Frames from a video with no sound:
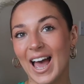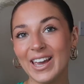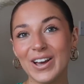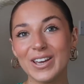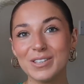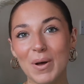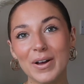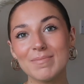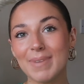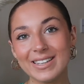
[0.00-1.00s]
Hey guys,
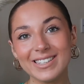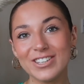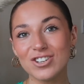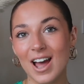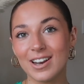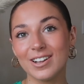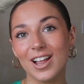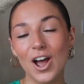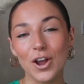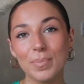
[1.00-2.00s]
welcome back to the channel.
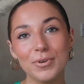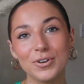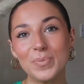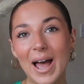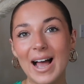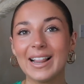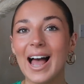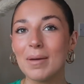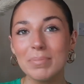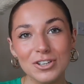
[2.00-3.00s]
I hope you're well.
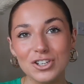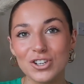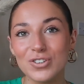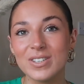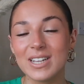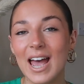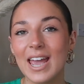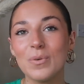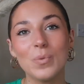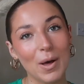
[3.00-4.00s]
Happy
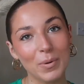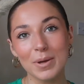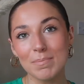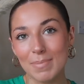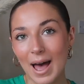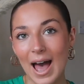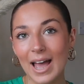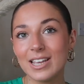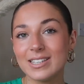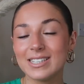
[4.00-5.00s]
Tuesday, welcome back.